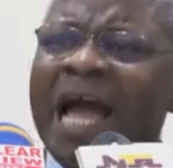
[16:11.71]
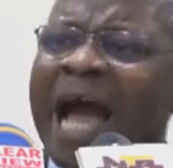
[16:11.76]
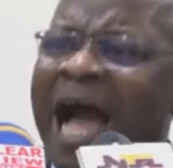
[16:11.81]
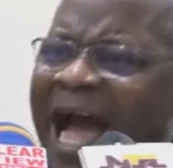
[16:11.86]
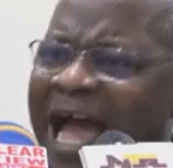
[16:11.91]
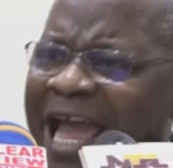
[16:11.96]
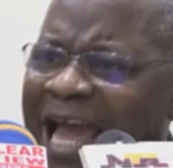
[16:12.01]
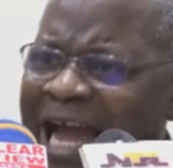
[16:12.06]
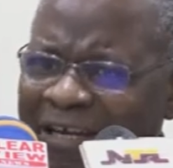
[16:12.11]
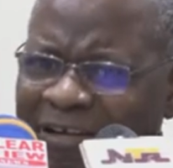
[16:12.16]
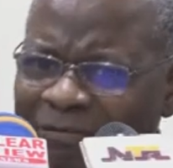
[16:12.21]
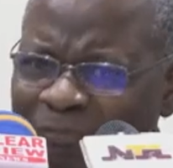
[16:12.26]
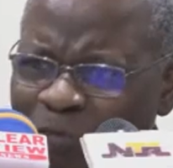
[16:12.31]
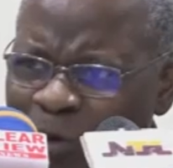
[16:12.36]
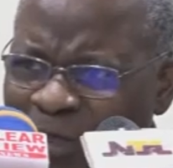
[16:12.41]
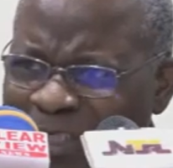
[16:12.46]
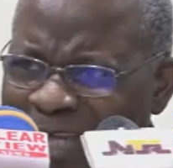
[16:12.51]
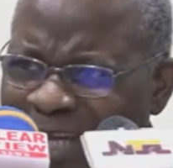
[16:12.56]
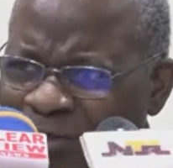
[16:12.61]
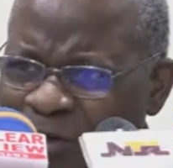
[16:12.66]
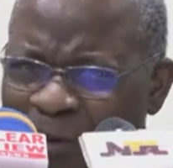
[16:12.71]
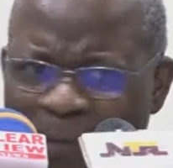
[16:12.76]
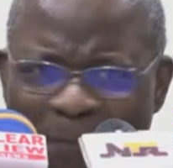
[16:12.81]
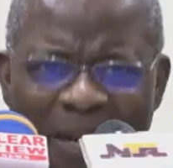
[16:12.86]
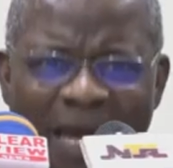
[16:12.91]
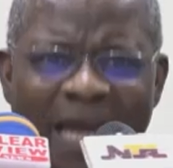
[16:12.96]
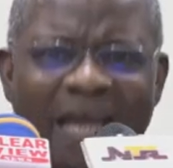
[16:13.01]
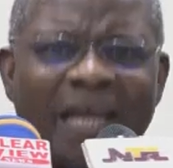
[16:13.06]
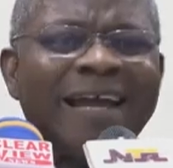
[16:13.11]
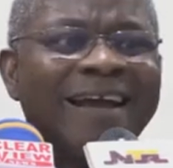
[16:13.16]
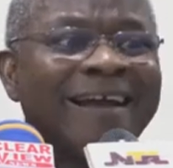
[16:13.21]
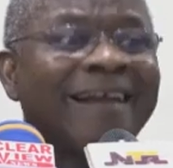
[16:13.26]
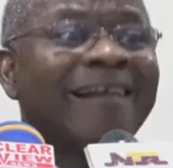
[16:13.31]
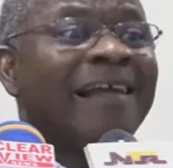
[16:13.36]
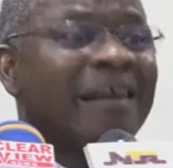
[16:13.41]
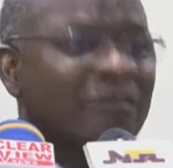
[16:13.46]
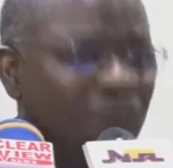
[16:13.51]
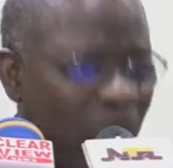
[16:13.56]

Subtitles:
I had water supply, clean